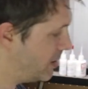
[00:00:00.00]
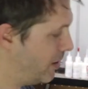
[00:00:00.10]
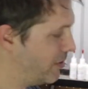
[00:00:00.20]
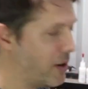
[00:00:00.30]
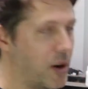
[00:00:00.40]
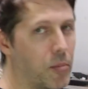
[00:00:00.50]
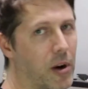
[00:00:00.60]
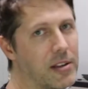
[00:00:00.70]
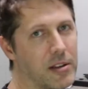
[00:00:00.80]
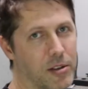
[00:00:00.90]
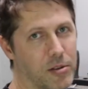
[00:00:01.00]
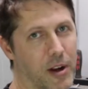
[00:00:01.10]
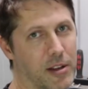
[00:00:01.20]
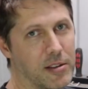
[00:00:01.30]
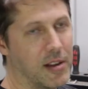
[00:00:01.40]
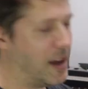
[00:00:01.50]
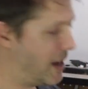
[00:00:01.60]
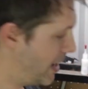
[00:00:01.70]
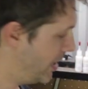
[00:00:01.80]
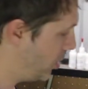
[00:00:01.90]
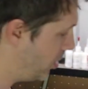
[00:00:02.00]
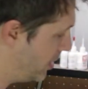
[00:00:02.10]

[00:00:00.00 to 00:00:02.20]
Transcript: of bracing struts, and on